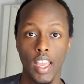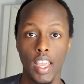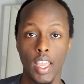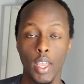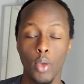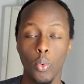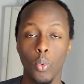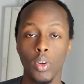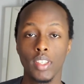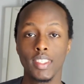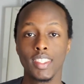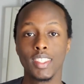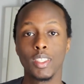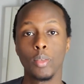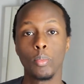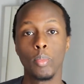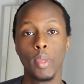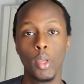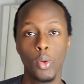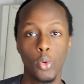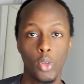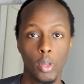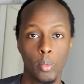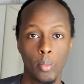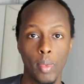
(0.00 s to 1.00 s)
He wants to
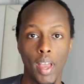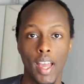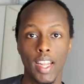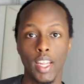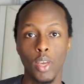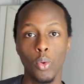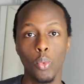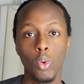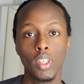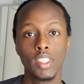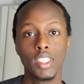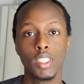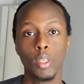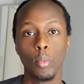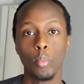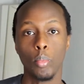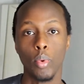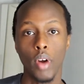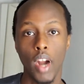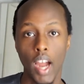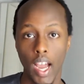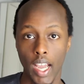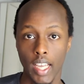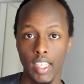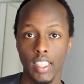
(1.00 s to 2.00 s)
be with man. He wants a
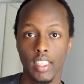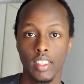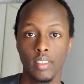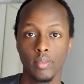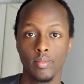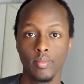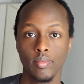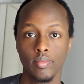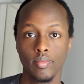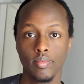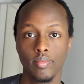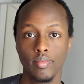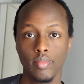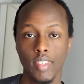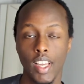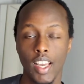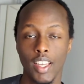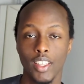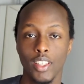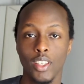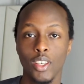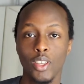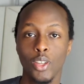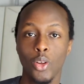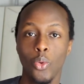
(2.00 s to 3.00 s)
bride.
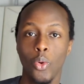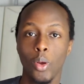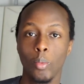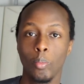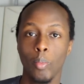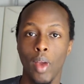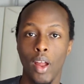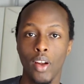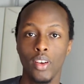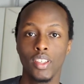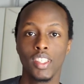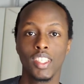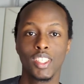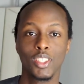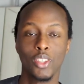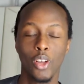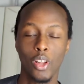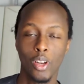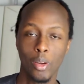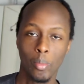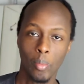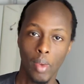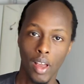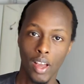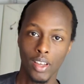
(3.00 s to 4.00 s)
Do you know what marriage is
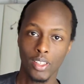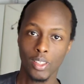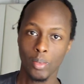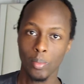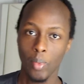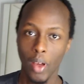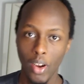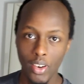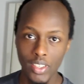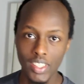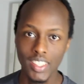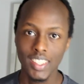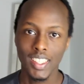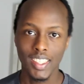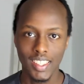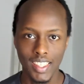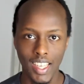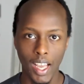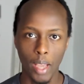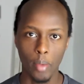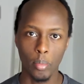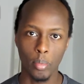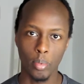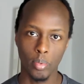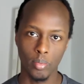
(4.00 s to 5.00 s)
all about? Marriage is a
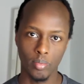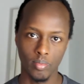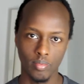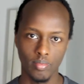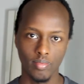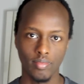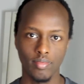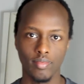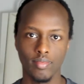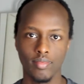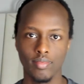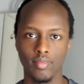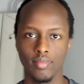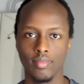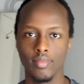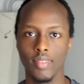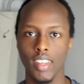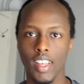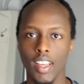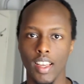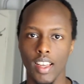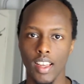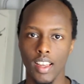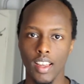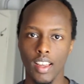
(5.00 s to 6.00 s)
type.
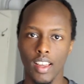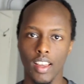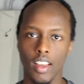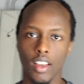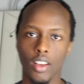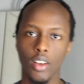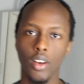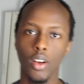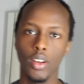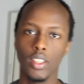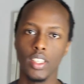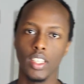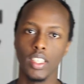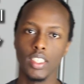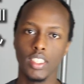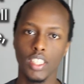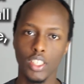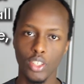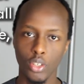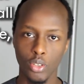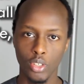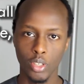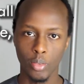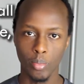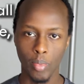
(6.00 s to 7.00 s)
God
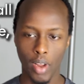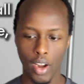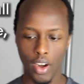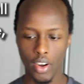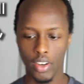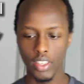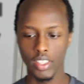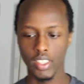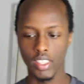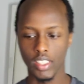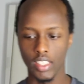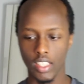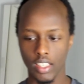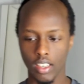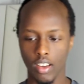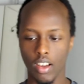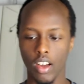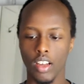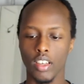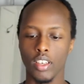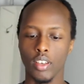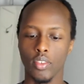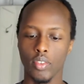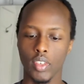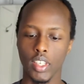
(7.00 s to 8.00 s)
instituted marriage in the
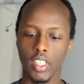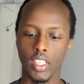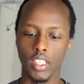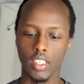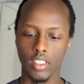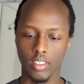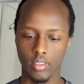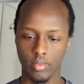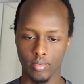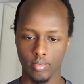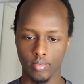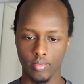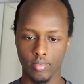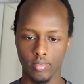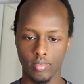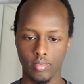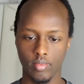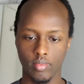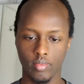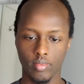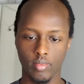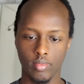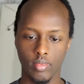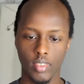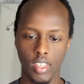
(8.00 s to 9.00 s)
Garden of Eden.
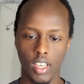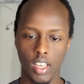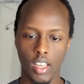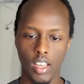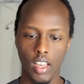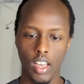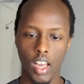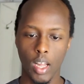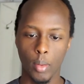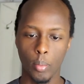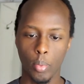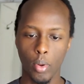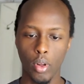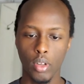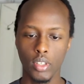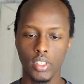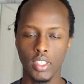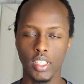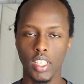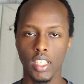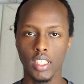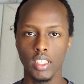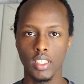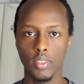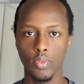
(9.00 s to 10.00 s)
And Paul
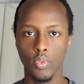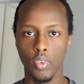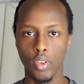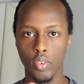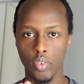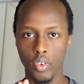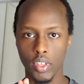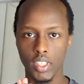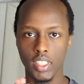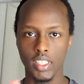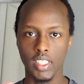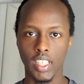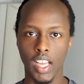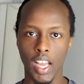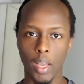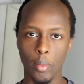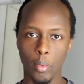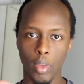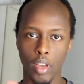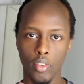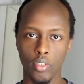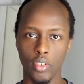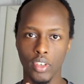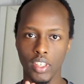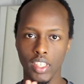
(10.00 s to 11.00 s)
says, for the first time
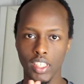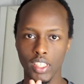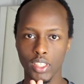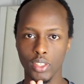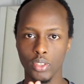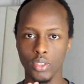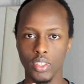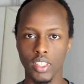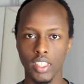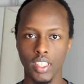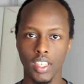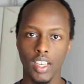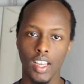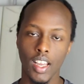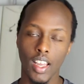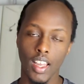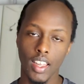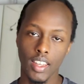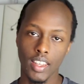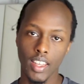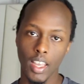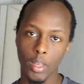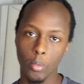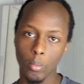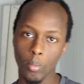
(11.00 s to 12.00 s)
ever in history,
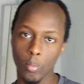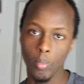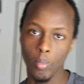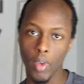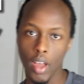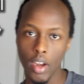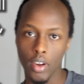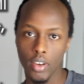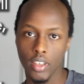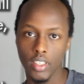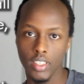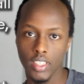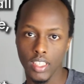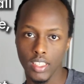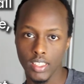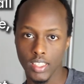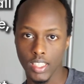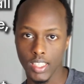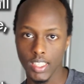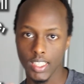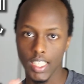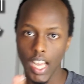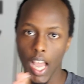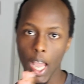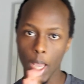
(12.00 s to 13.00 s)
that marriage is
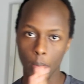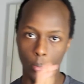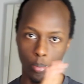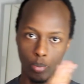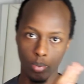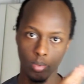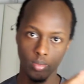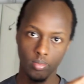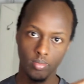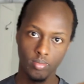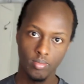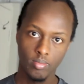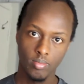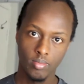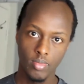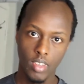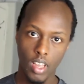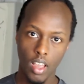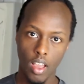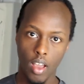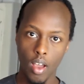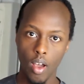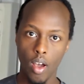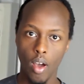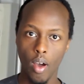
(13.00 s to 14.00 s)
a type
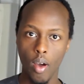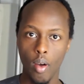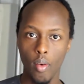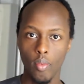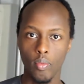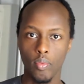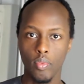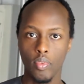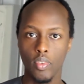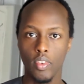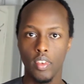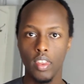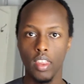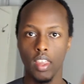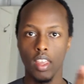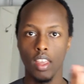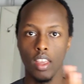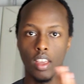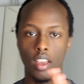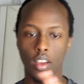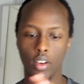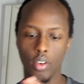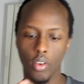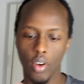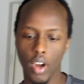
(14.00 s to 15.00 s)
of
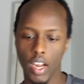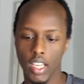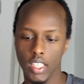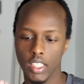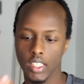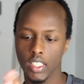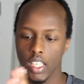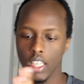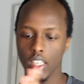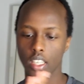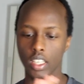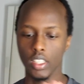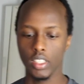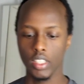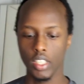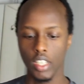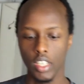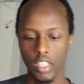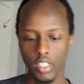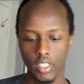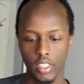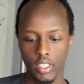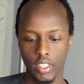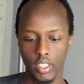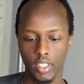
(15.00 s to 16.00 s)
Christ and the
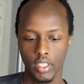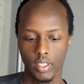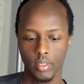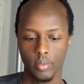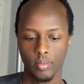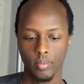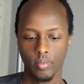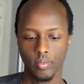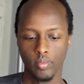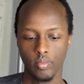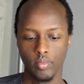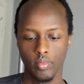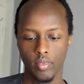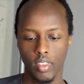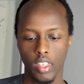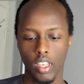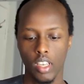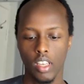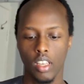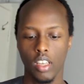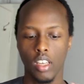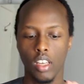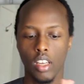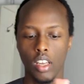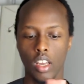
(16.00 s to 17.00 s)
church.
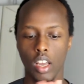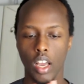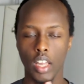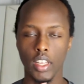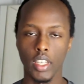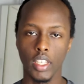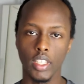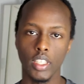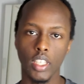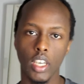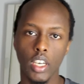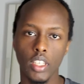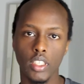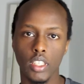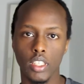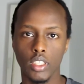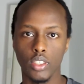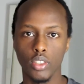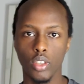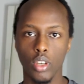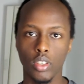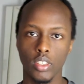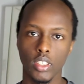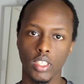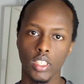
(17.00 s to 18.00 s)
And the church is
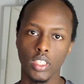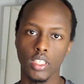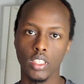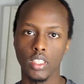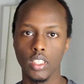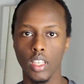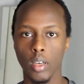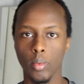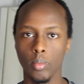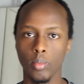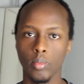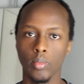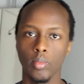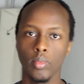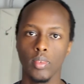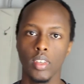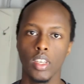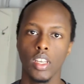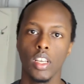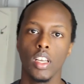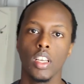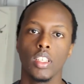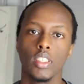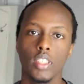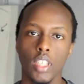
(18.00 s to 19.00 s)
not just some...
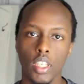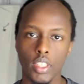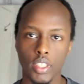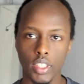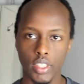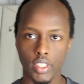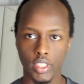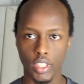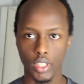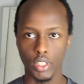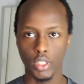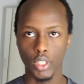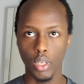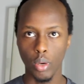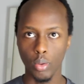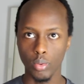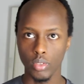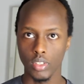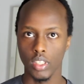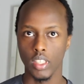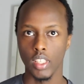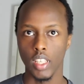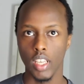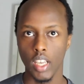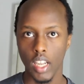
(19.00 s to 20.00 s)
church is the
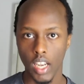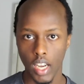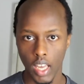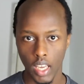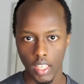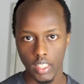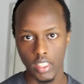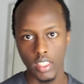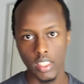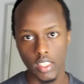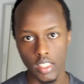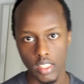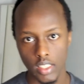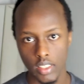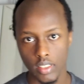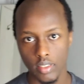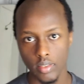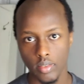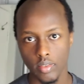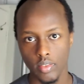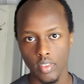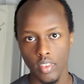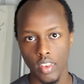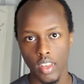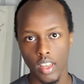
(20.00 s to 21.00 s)
chosen, the elect.
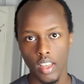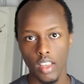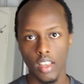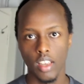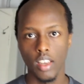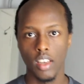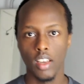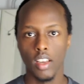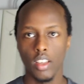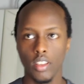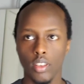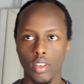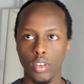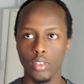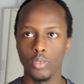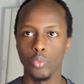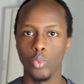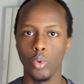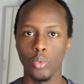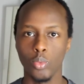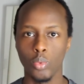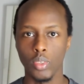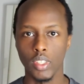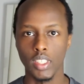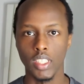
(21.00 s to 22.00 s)
Not
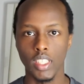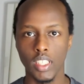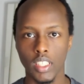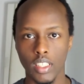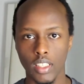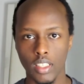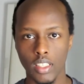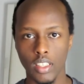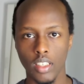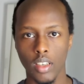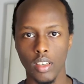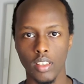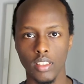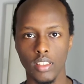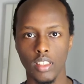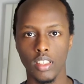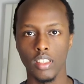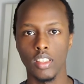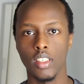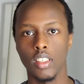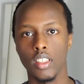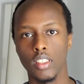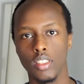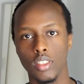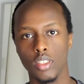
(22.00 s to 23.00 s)
what we see.
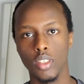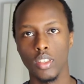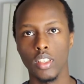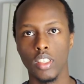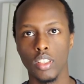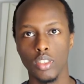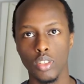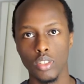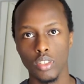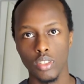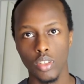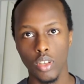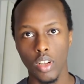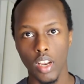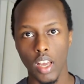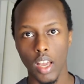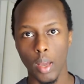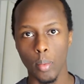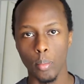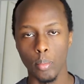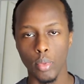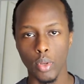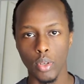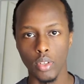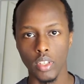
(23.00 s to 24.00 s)
It's not like
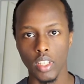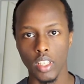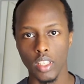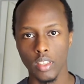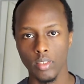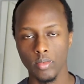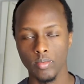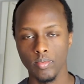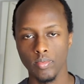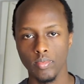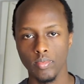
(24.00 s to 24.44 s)
a building.